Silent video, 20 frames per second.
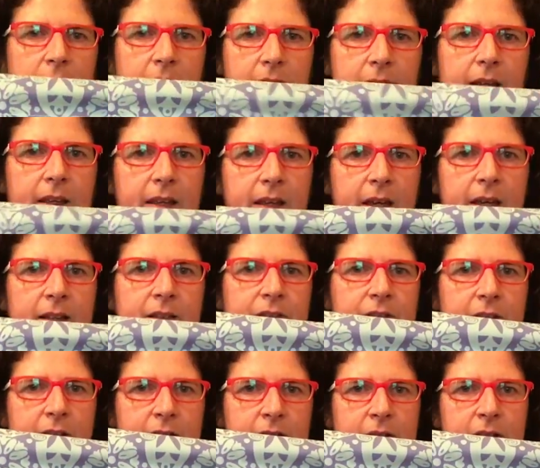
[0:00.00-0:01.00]
I can
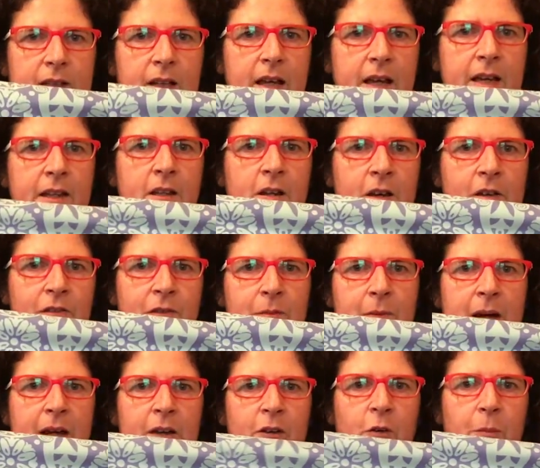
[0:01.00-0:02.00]
just slide off
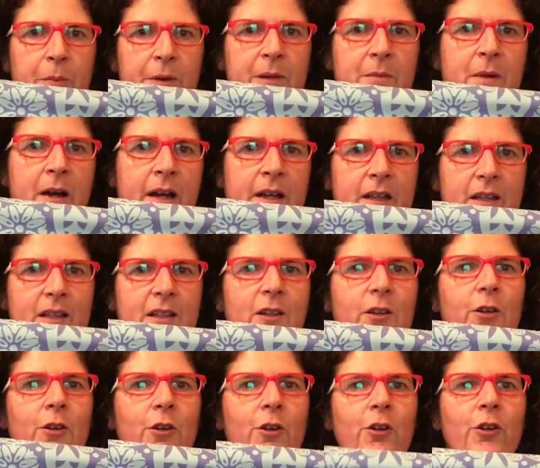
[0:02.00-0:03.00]
my, open my
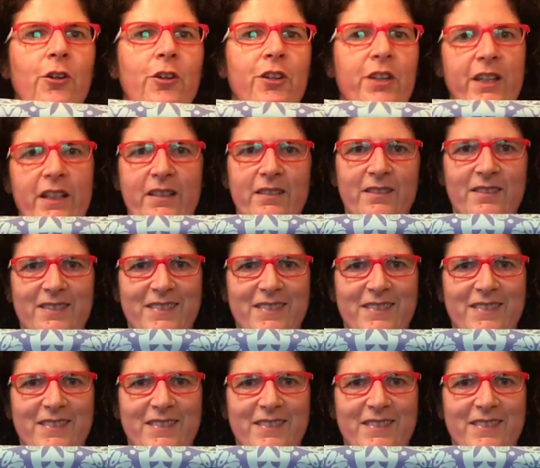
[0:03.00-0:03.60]
curtain